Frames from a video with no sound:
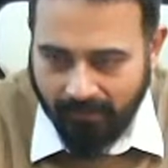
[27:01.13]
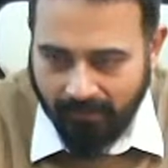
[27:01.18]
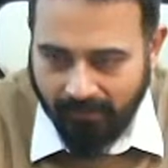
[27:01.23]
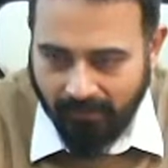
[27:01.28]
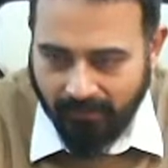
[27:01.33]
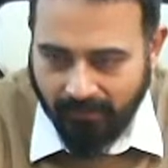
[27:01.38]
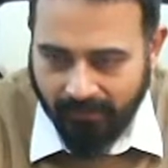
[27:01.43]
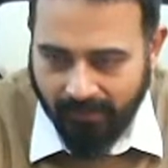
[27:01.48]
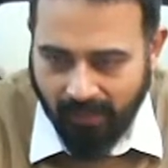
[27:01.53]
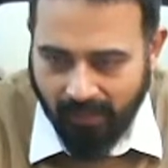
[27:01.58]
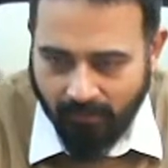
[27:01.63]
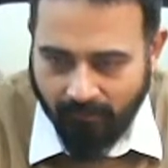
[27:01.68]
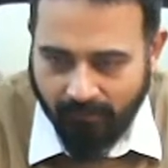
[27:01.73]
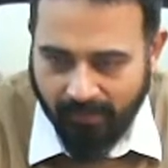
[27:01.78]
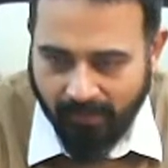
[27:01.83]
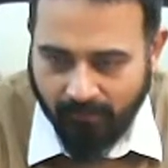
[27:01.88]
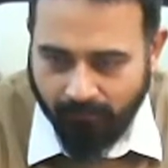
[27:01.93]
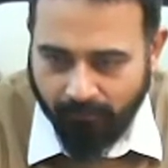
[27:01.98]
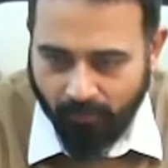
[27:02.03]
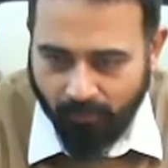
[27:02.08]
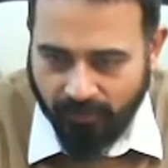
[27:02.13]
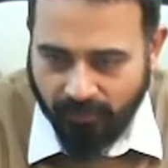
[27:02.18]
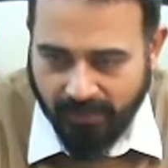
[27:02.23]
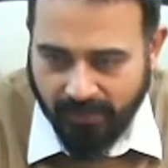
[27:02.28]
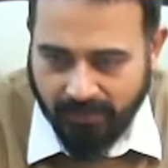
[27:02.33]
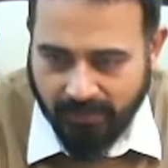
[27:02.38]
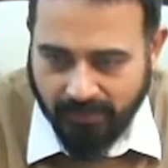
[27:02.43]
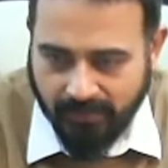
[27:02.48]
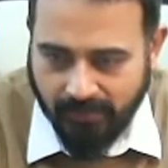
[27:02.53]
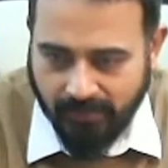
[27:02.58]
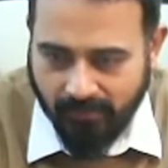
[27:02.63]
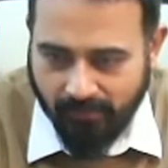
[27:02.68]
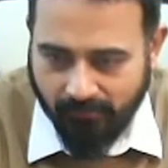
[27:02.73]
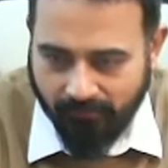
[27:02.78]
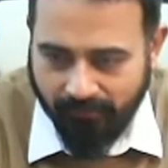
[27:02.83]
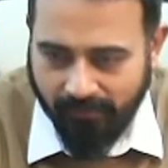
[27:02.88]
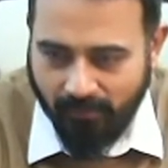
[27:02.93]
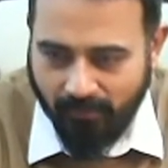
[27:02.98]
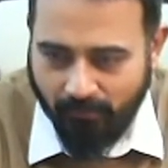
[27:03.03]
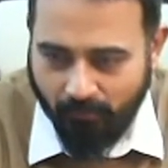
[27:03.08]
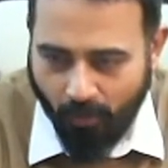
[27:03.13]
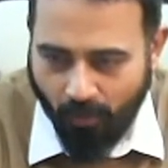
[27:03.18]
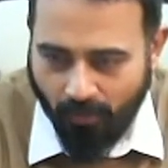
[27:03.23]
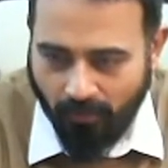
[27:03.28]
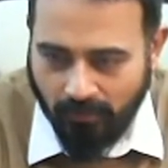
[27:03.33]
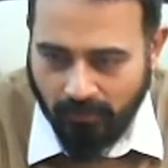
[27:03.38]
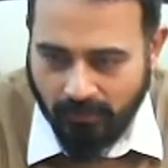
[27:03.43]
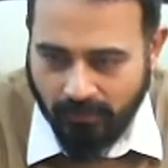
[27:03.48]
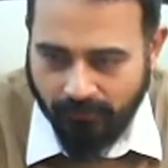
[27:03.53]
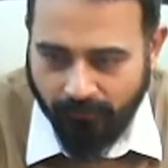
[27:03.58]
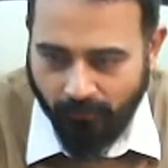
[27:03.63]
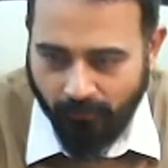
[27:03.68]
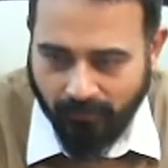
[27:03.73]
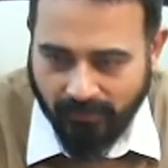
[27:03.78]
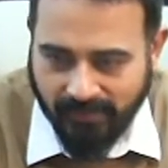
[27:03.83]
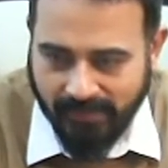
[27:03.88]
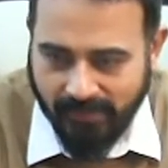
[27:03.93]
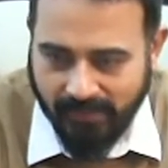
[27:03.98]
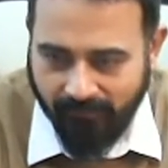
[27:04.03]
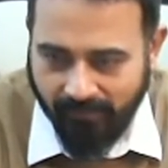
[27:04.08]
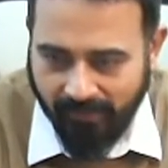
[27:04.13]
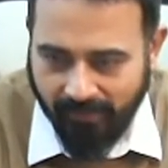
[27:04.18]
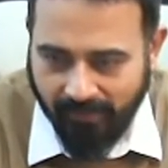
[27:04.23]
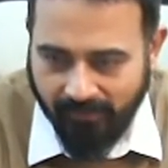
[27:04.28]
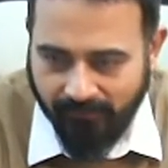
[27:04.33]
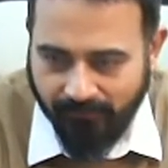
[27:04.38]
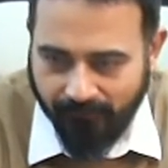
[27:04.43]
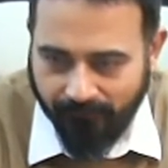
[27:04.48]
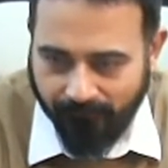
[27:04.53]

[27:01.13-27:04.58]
then, I'll make projects, fin models for CV.